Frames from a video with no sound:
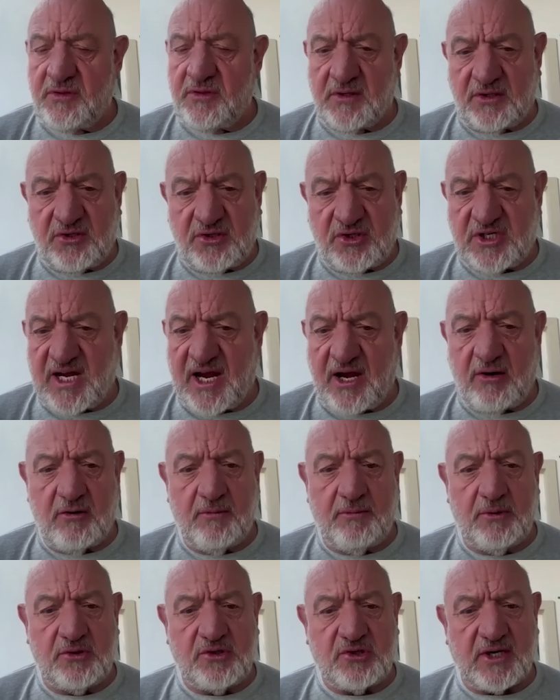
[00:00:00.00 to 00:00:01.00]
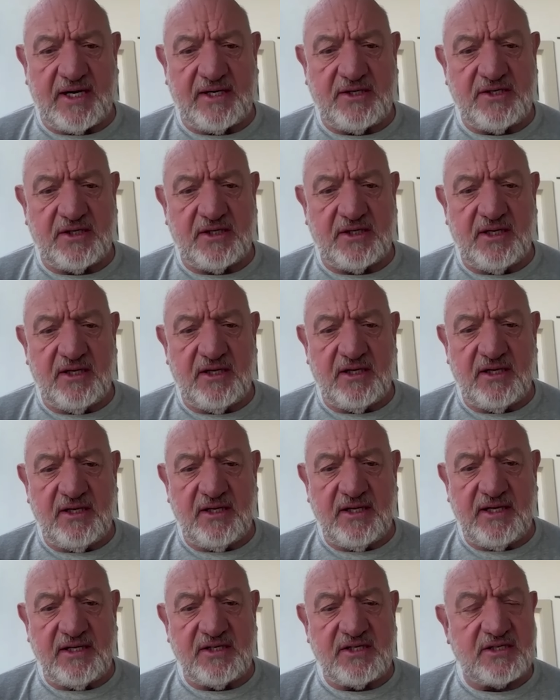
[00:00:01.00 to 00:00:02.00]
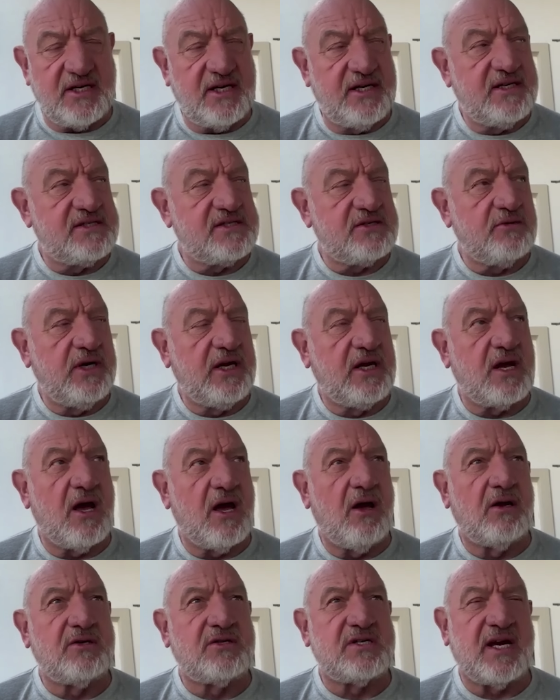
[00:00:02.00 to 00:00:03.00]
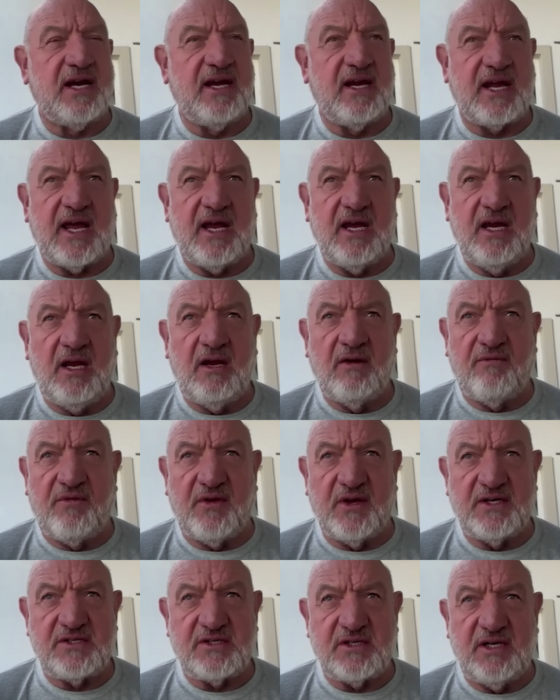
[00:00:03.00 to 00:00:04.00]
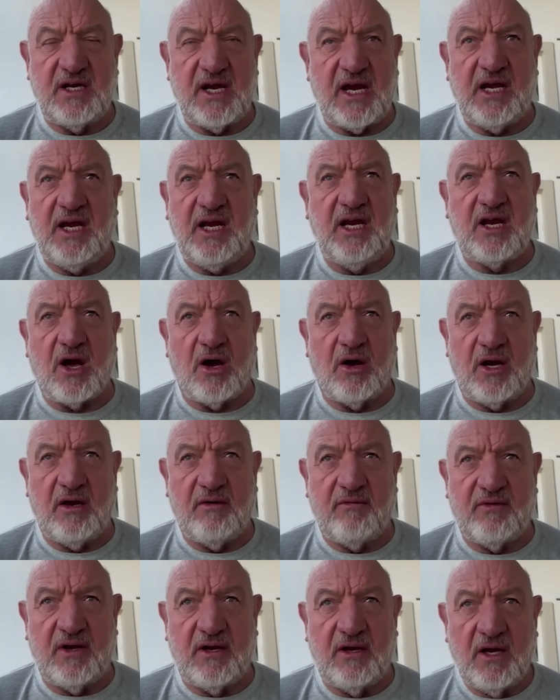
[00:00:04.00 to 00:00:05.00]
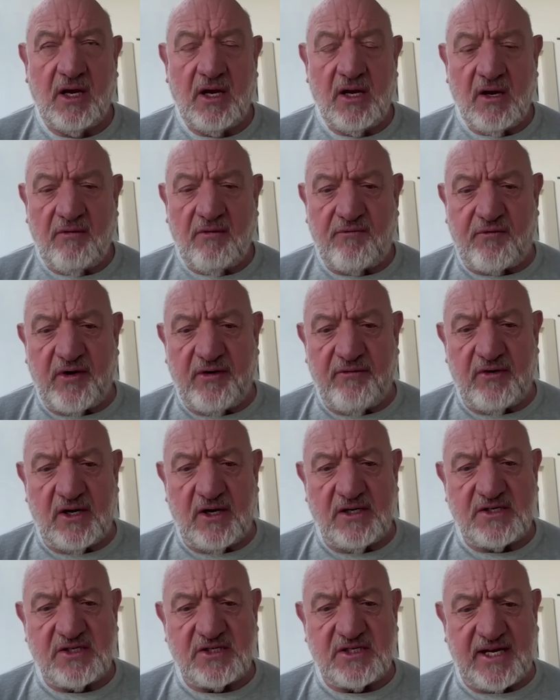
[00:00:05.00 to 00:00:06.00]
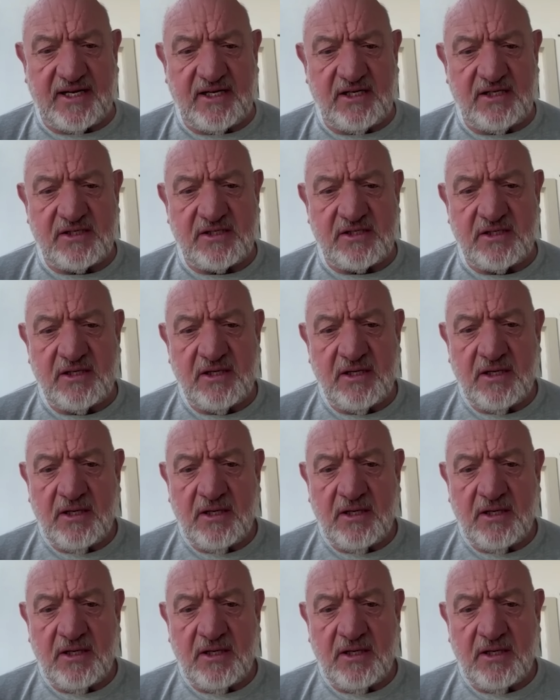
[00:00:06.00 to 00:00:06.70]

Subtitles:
the terrible tragedy that this is, we can't take any of this in any kind of a frivolous sense.